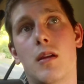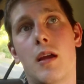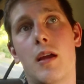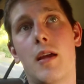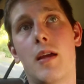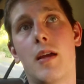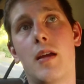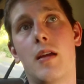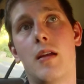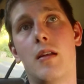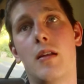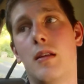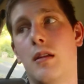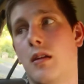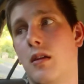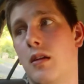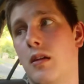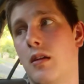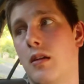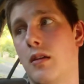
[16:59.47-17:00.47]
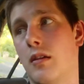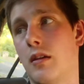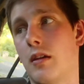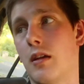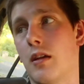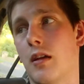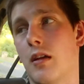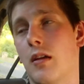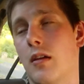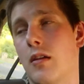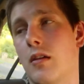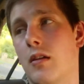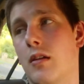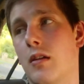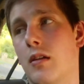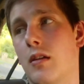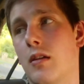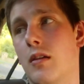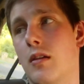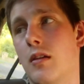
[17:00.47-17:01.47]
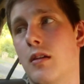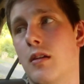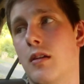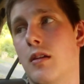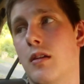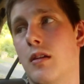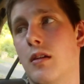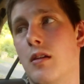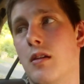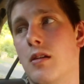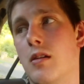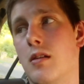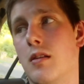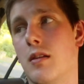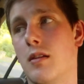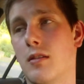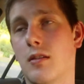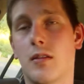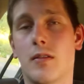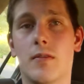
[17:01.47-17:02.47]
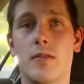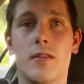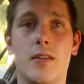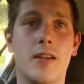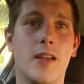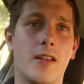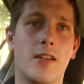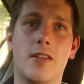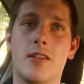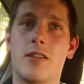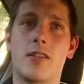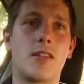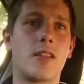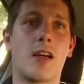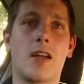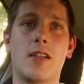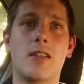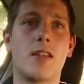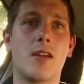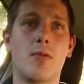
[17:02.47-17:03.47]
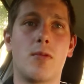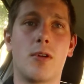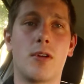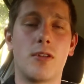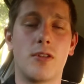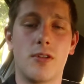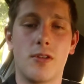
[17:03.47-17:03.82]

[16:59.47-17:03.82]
And yeah, there's a yeah, there's tons I want to